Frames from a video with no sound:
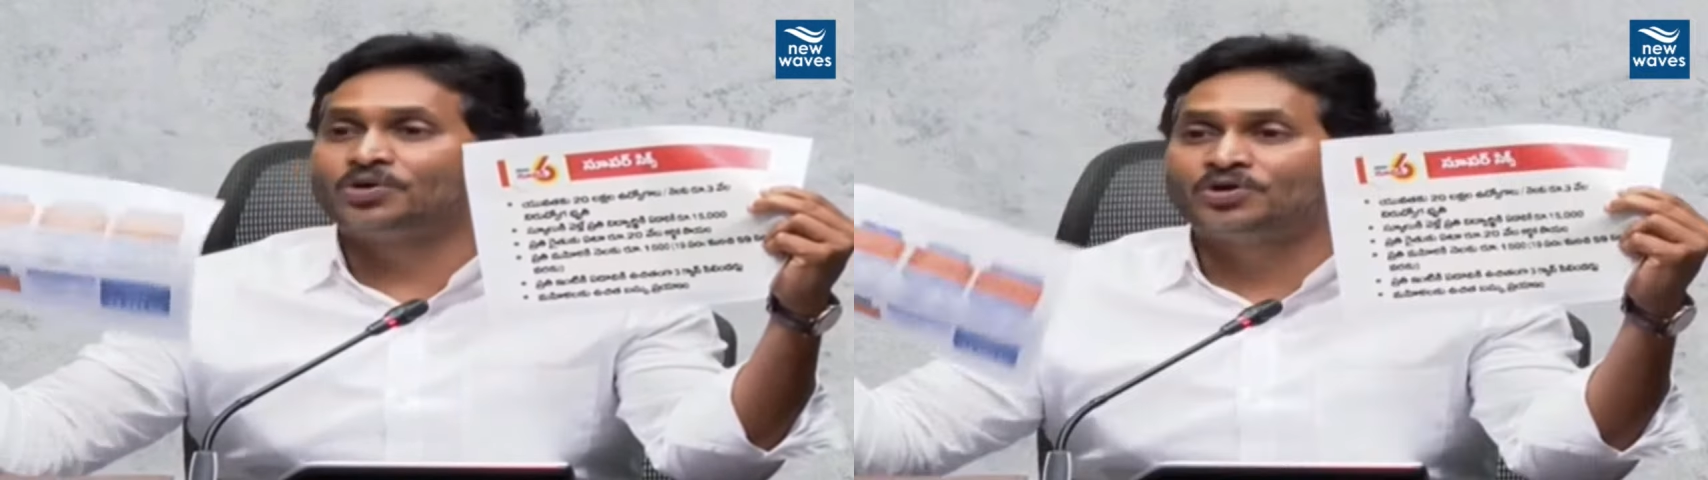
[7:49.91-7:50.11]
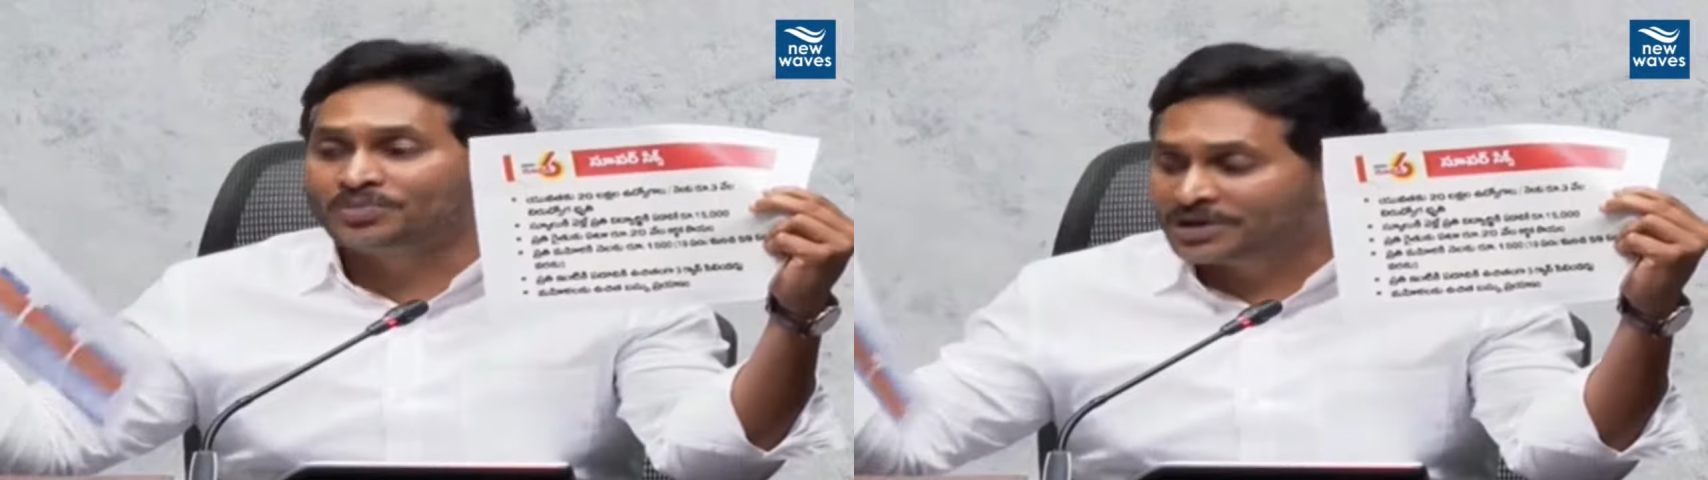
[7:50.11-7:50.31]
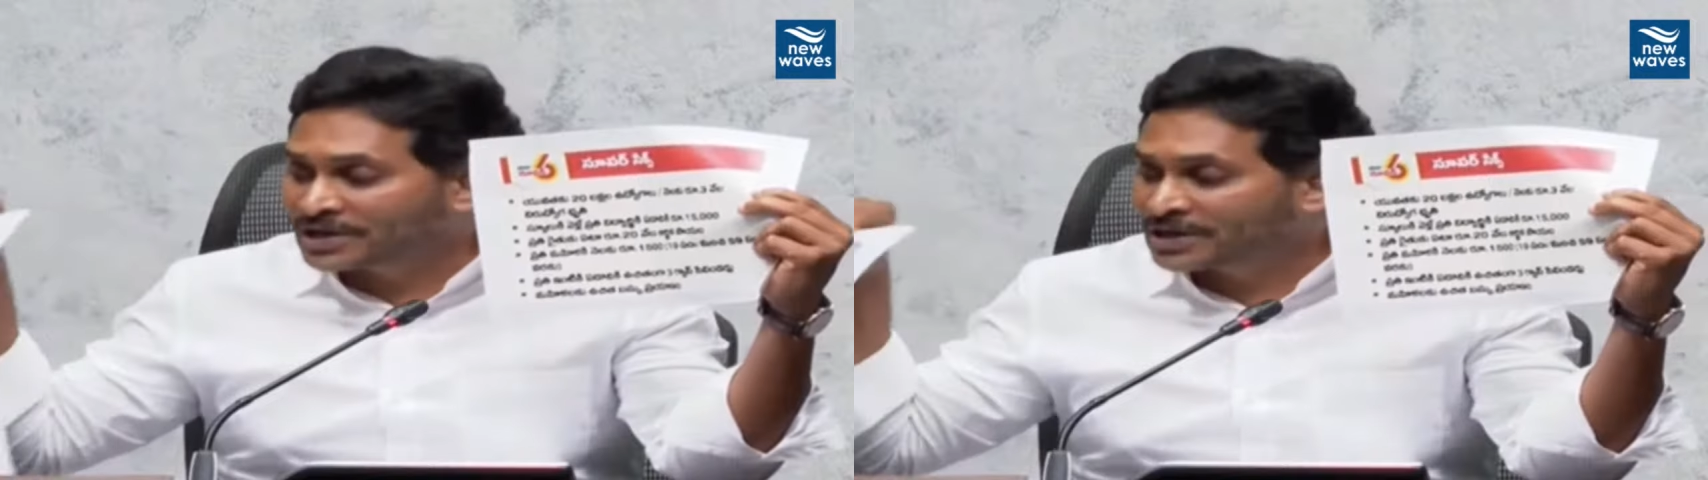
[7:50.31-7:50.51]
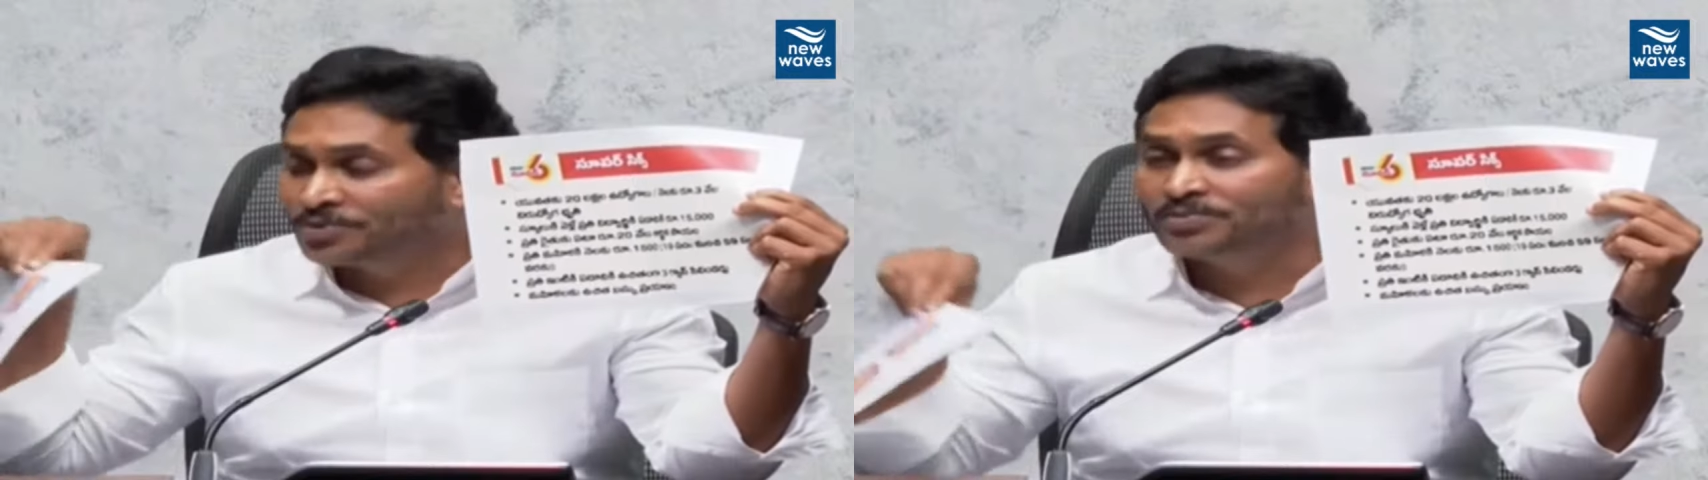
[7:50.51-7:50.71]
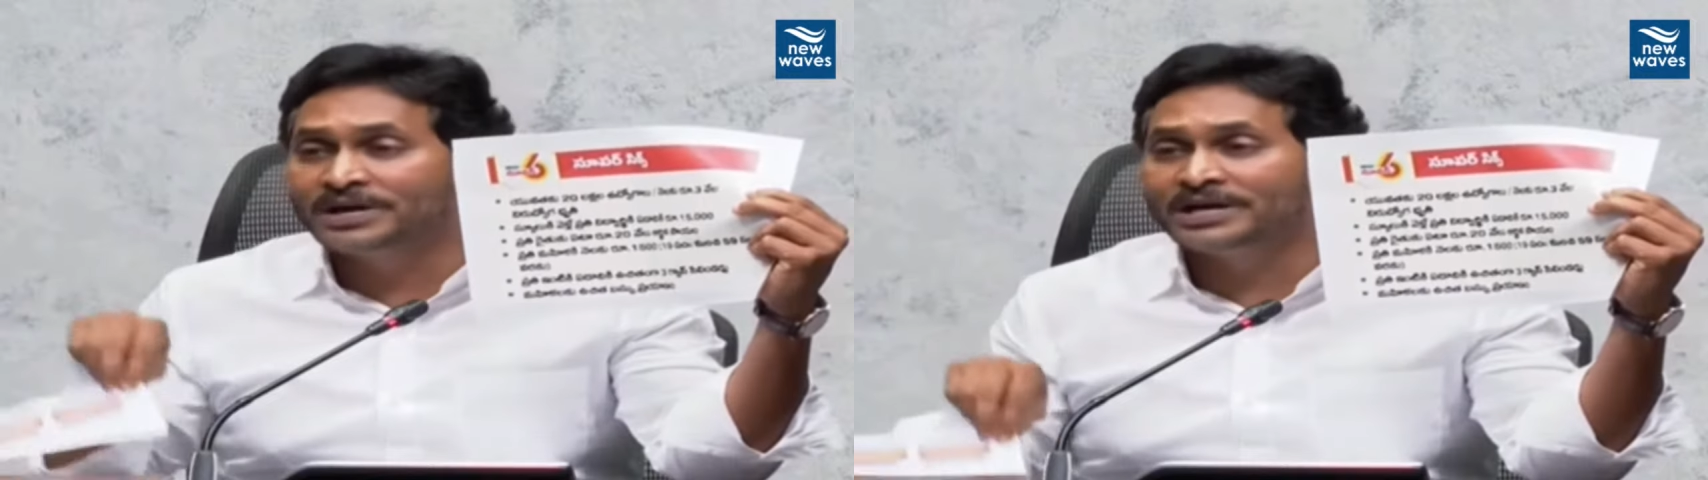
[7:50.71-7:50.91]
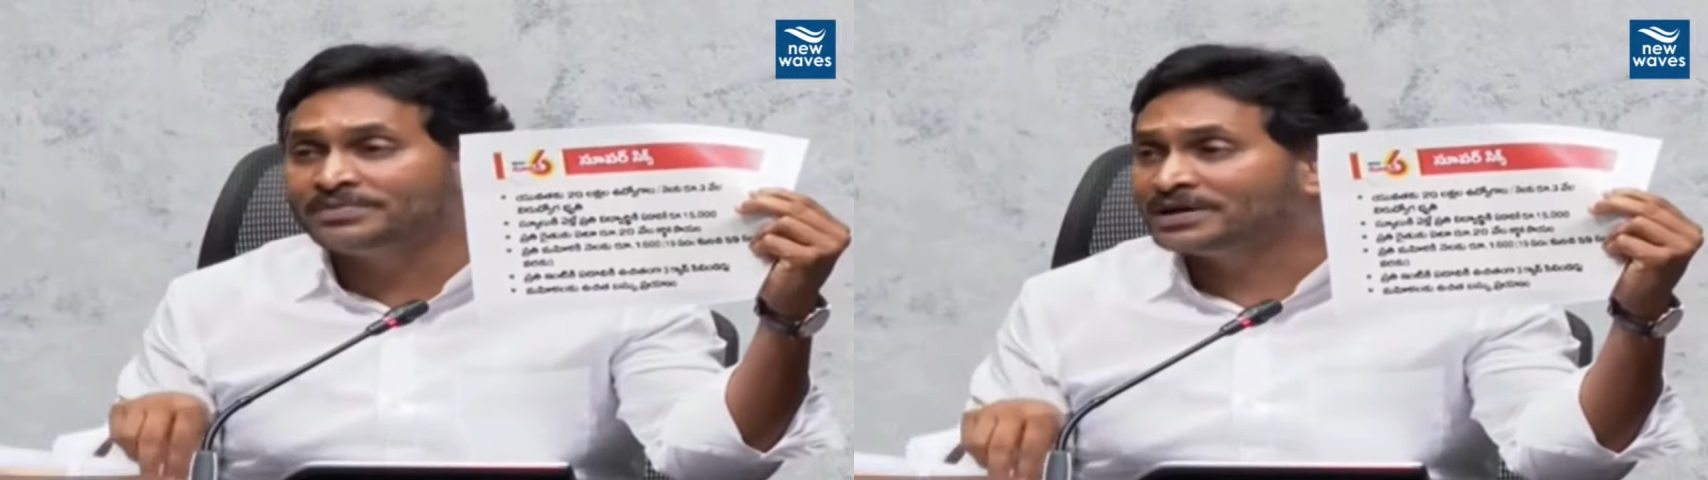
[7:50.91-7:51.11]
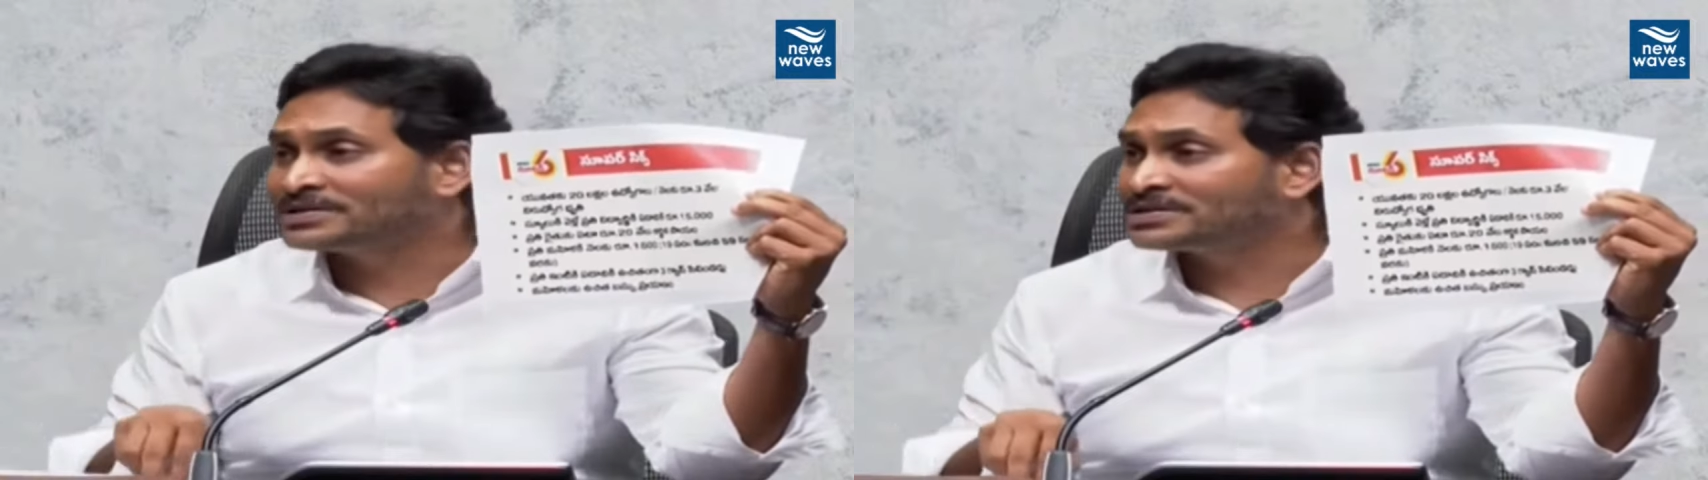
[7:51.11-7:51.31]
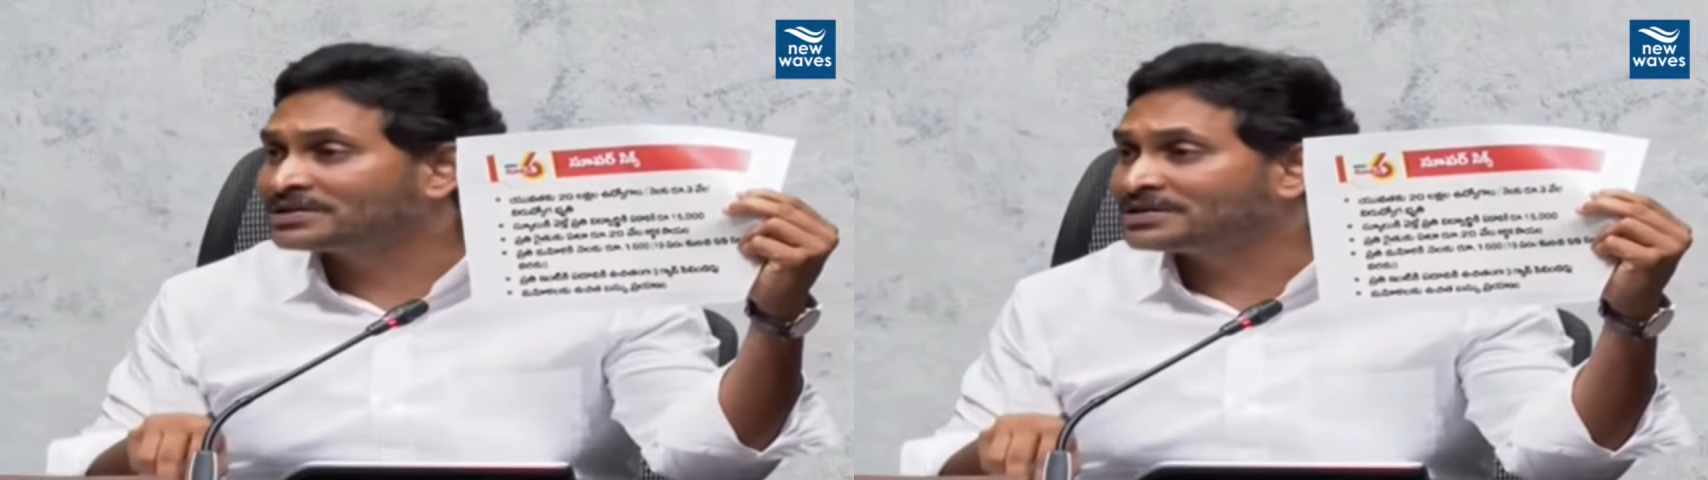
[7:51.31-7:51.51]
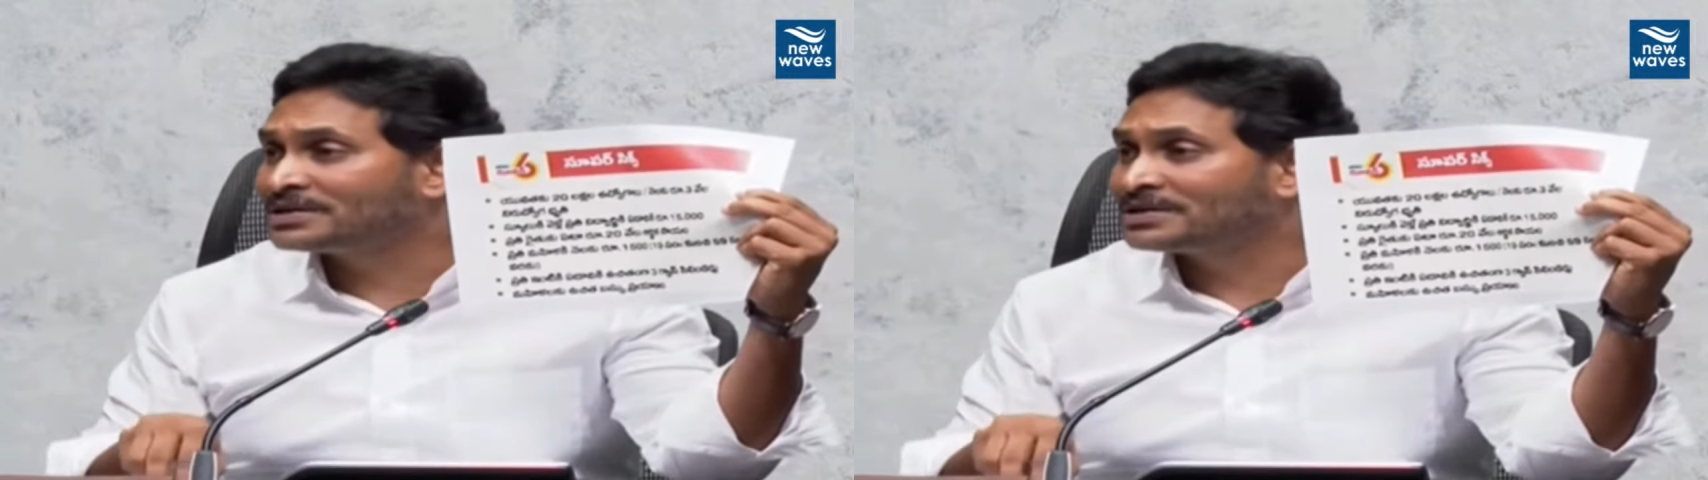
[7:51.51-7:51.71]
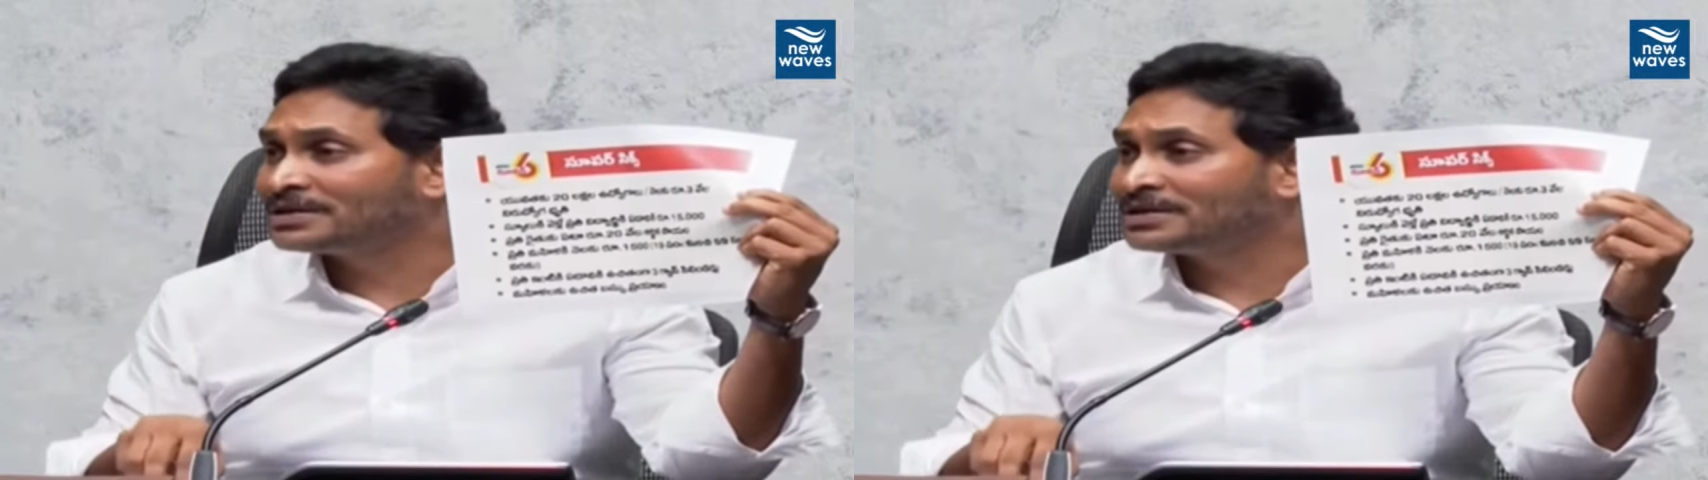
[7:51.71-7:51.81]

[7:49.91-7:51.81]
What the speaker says: you're automatically put behind bars.